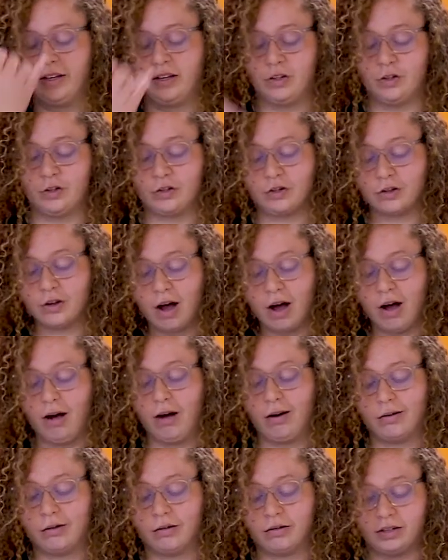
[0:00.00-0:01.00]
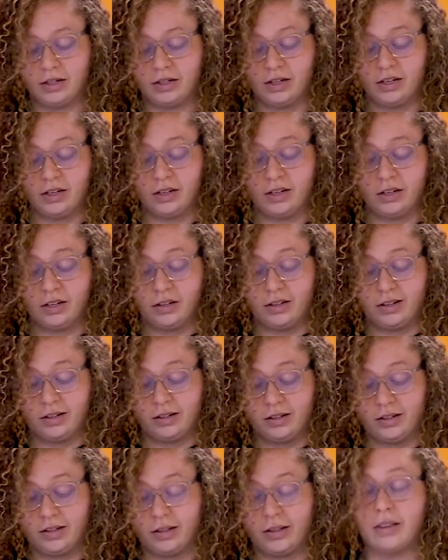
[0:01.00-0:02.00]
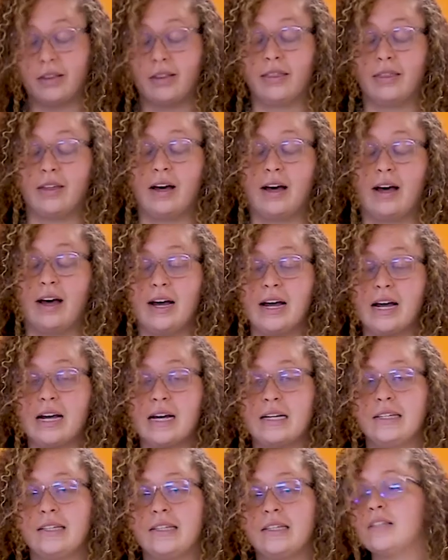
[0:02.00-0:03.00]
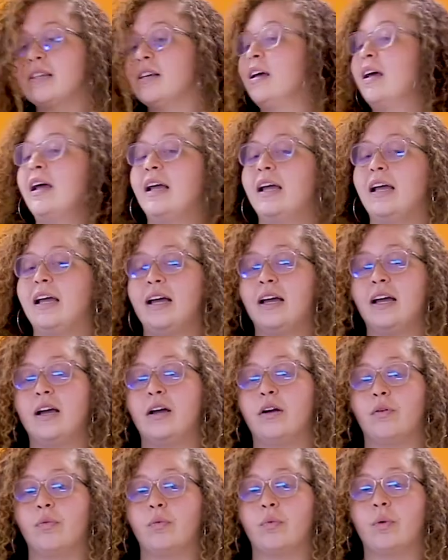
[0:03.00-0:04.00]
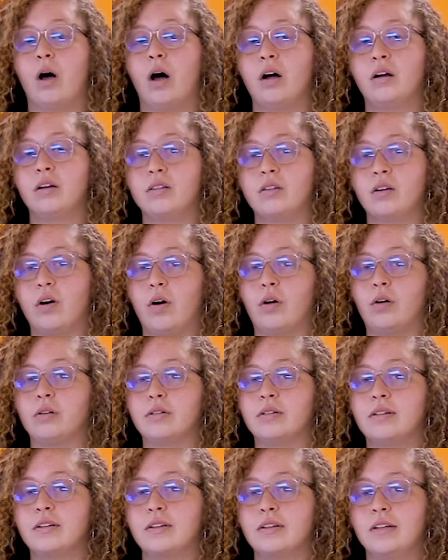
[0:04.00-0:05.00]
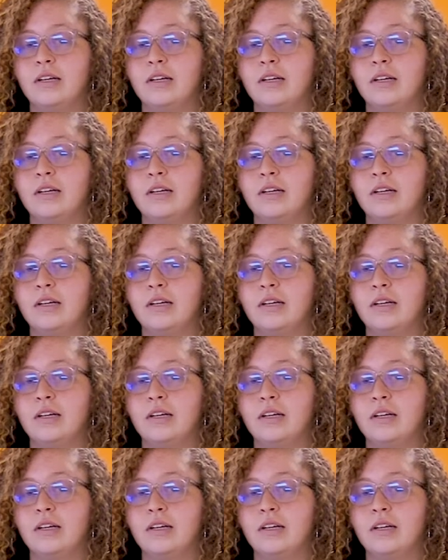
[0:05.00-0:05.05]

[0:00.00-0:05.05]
so the ice and rock salt